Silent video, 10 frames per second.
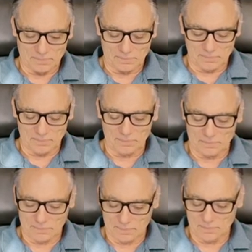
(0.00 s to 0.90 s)

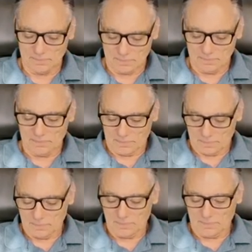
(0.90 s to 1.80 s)

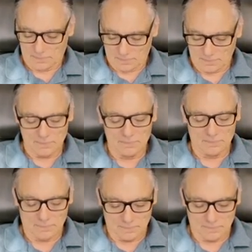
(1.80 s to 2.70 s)

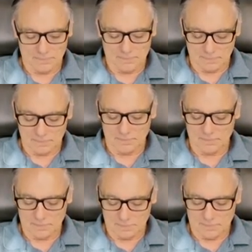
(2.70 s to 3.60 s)

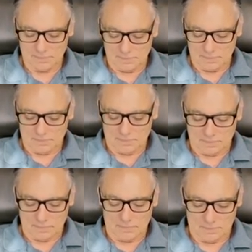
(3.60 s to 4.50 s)

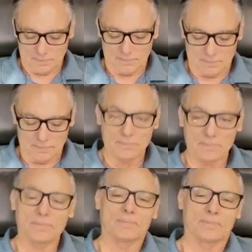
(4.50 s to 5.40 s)

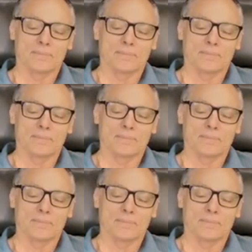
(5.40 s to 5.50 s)
The person shown says nothing.